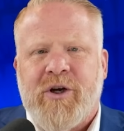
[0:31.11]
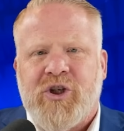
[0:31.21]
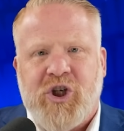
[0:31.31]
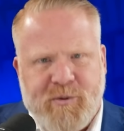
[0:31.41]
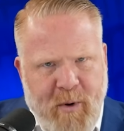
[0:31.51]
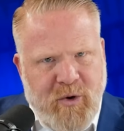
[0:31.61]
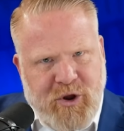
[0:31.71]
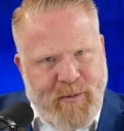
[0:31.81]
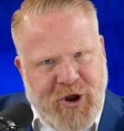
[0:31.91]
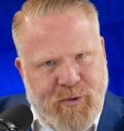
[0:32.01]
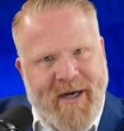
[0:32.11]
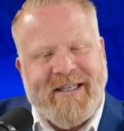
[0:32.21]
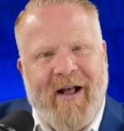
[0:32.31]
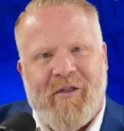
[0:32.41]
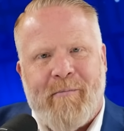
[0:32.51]
She's supposed to be straight
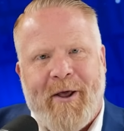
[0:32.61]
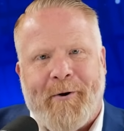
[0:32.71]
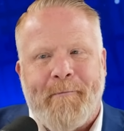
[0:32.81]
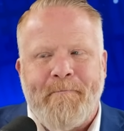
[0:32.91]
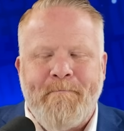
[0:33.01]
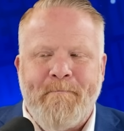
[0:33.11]
down the middle.